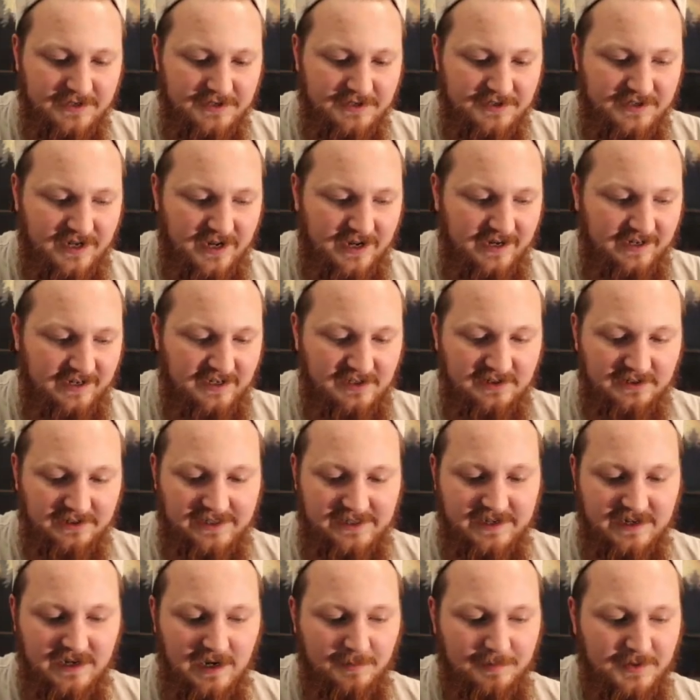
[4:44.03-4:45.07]
just kind of
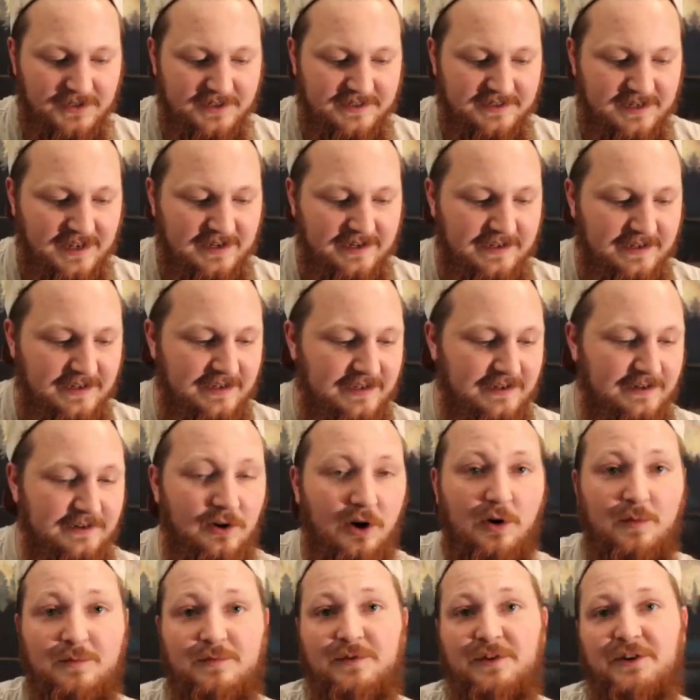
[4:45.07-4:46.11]
clean up and send in,
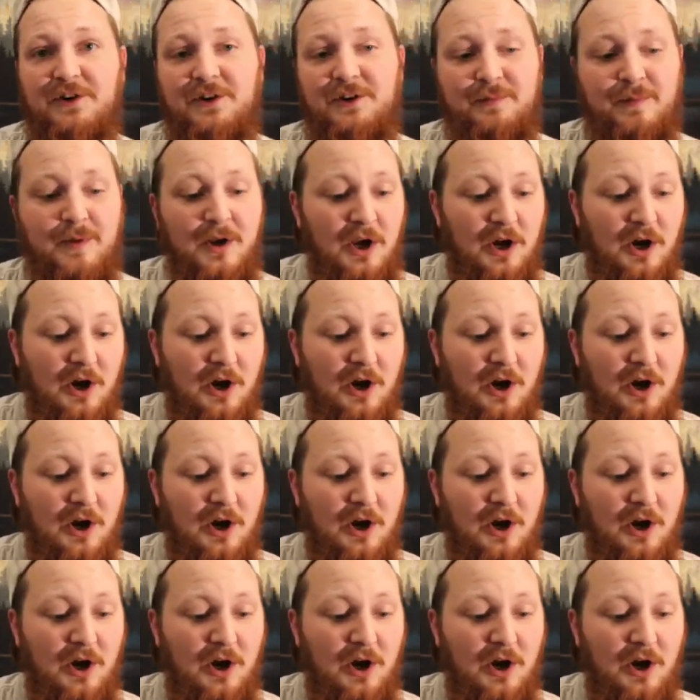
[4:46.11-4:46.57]
hope for